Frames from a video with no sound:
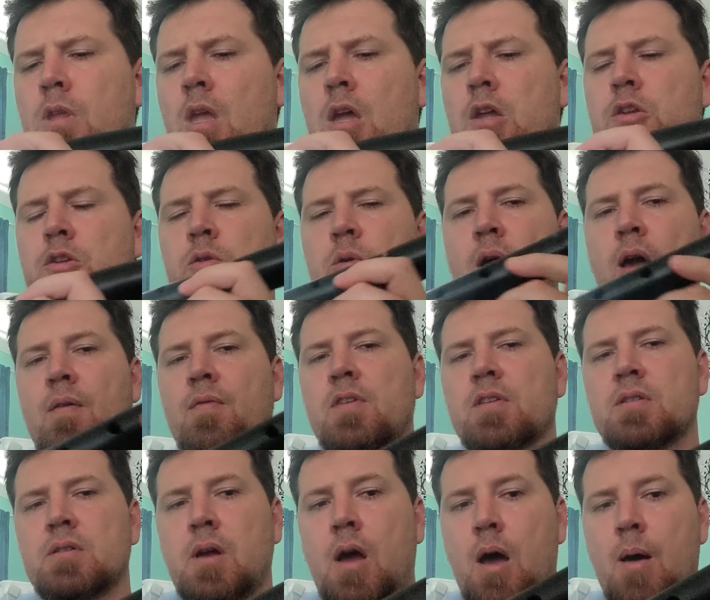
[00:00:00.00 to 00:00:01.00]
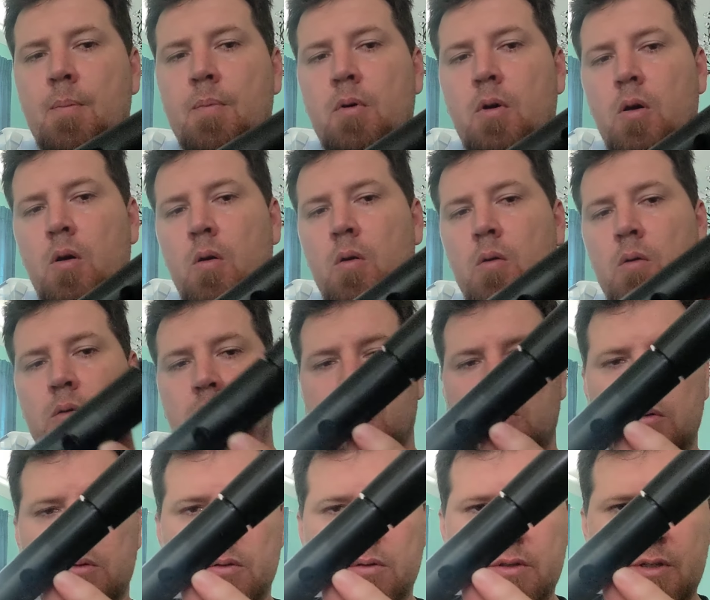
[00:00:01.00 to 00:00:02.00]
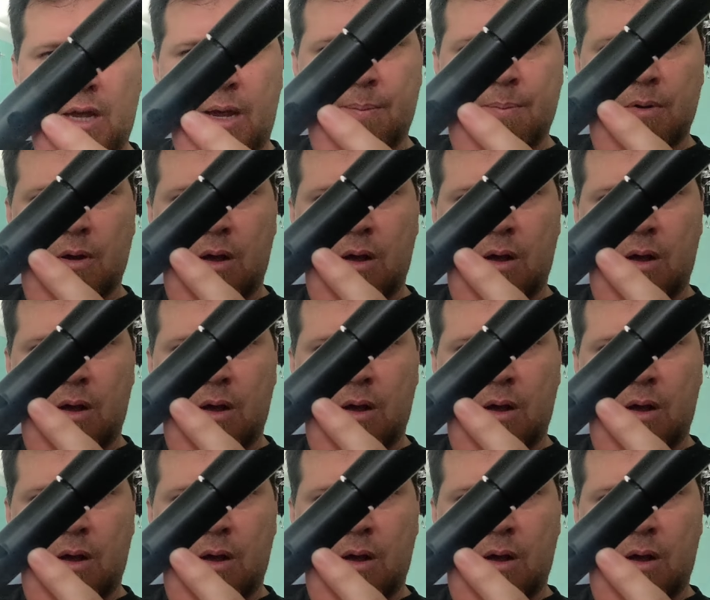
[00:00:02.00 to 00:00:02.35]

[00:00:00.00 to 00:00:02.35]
I do have this top hole taped